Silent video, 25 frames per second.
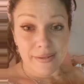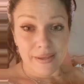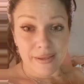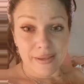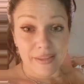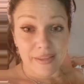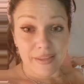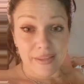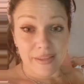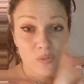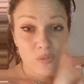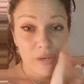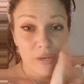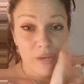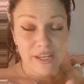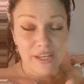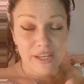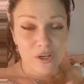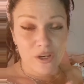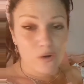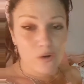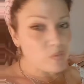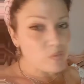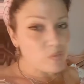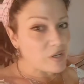That's why he
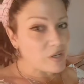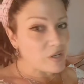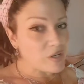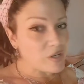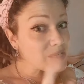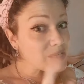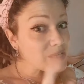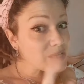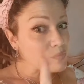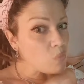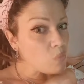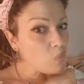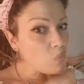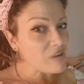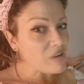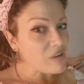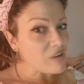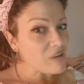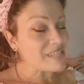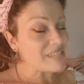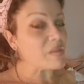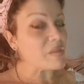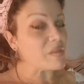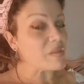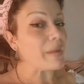knows, because his mum read
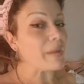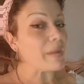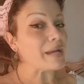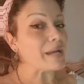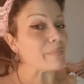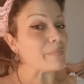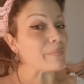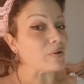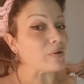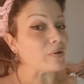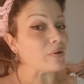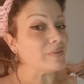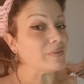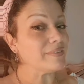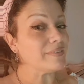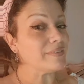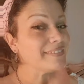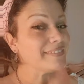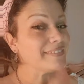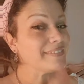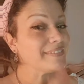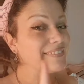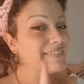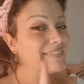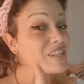him the Bible.
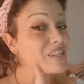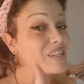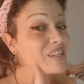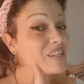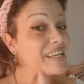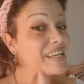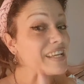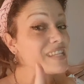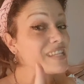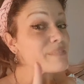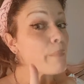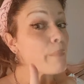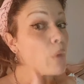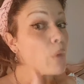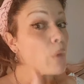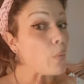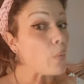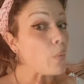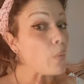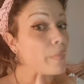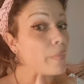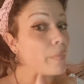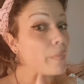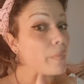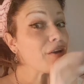His
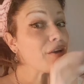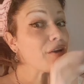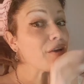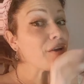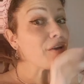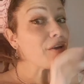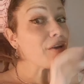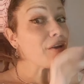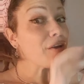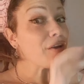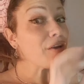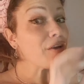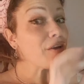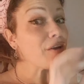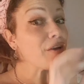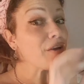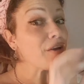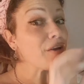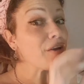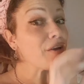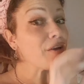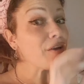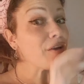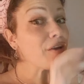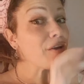mum read
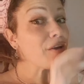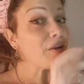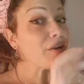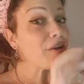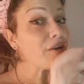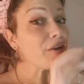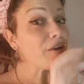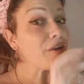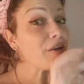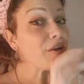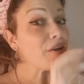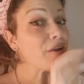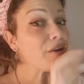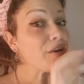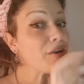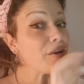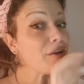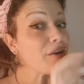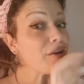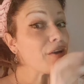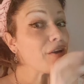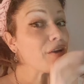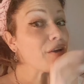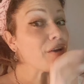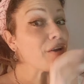him the Bible.
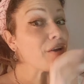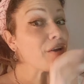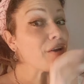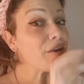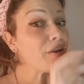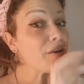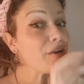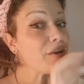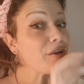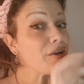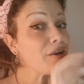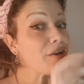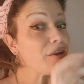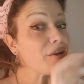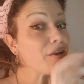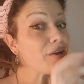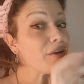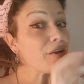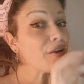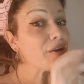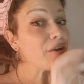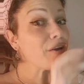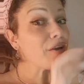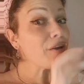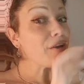Womanly,
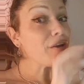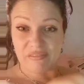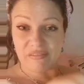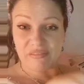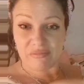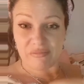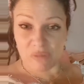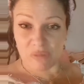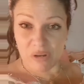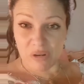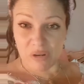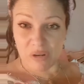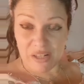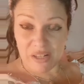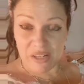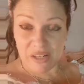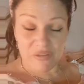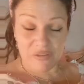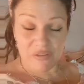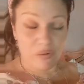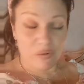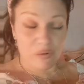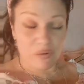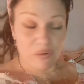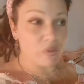I don't
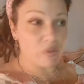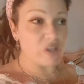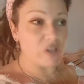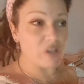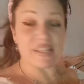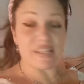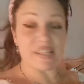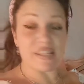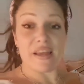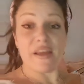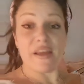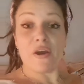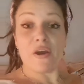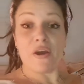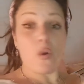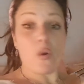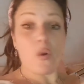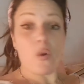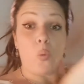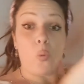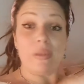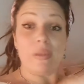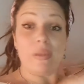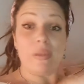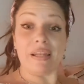know what the word is,
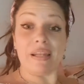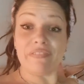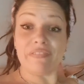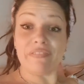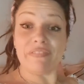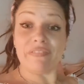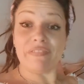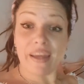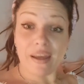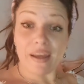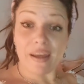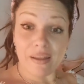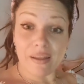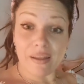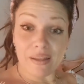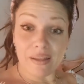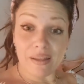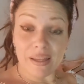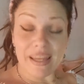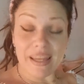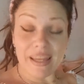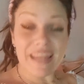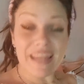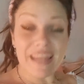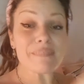womanly figure.
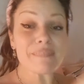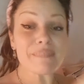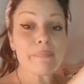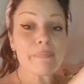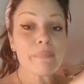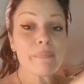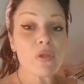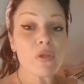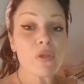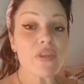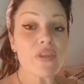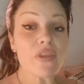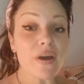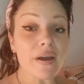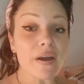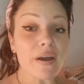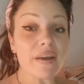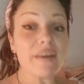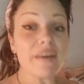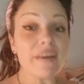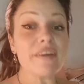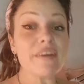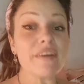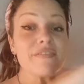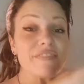His mother
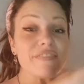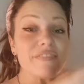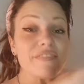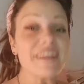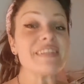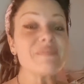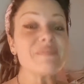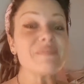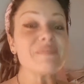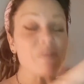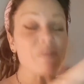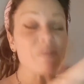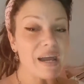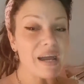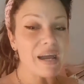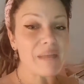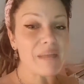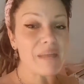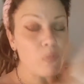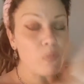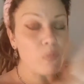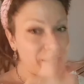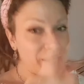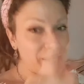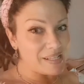read him the
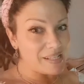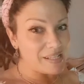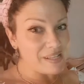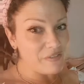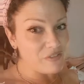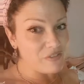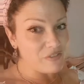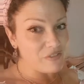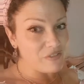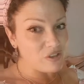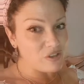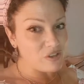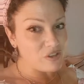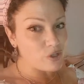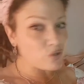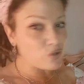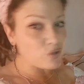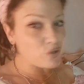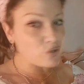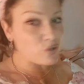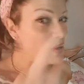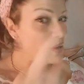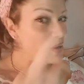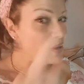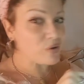Bible. Big difference, because
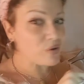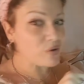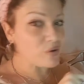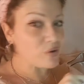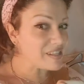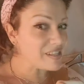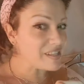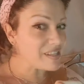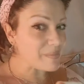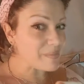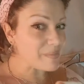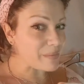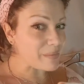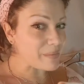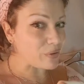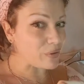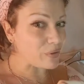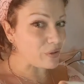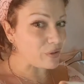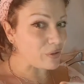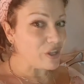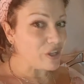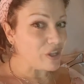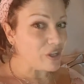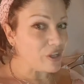some people can read the
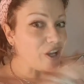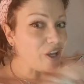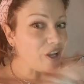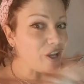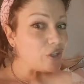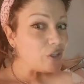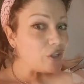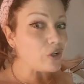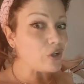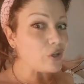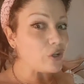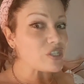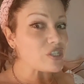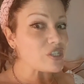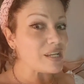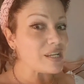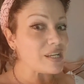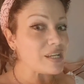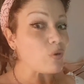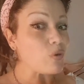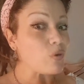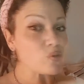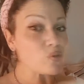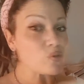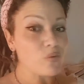Bible and not see
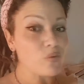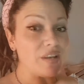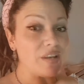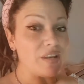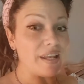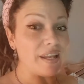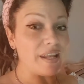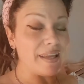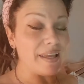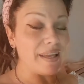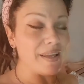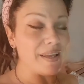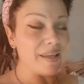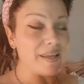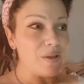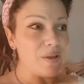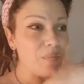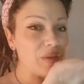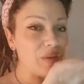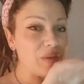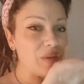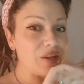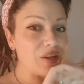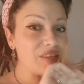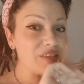what's within it,
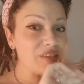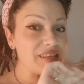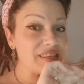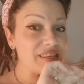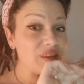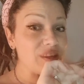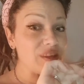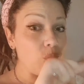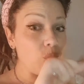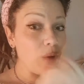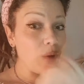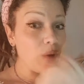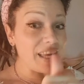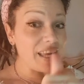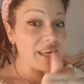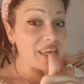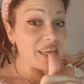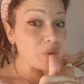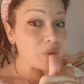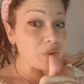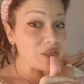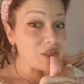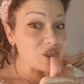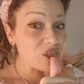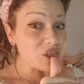because it's the way you
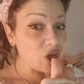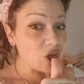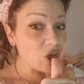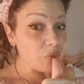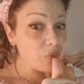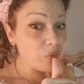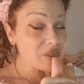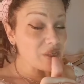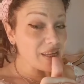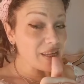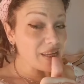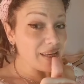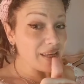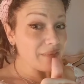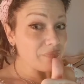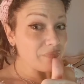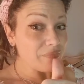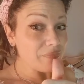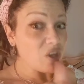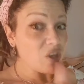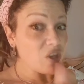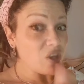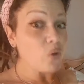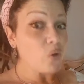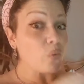interpret it,
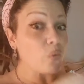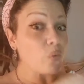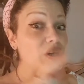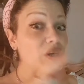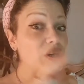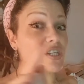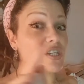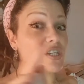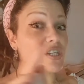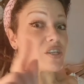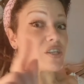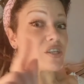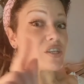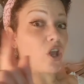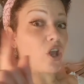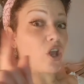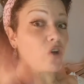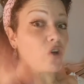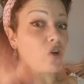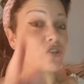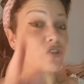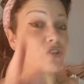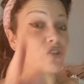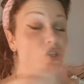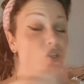which is
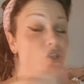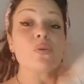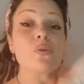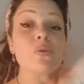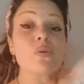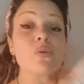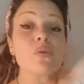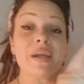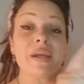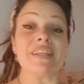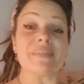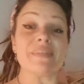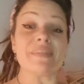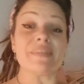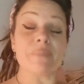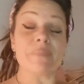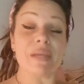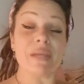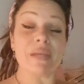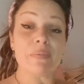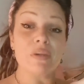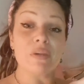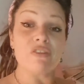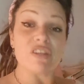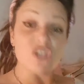to do with the way
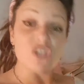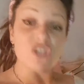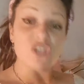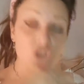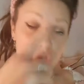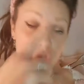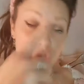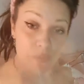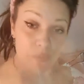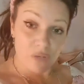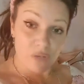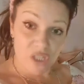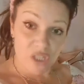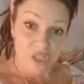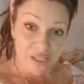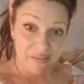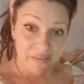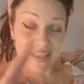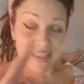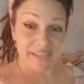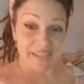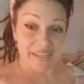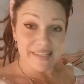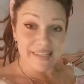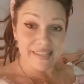people are interpreting
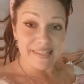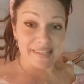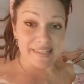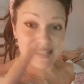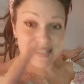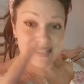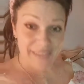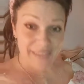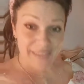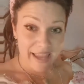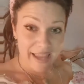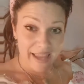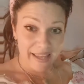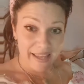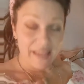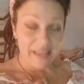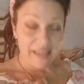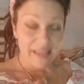things today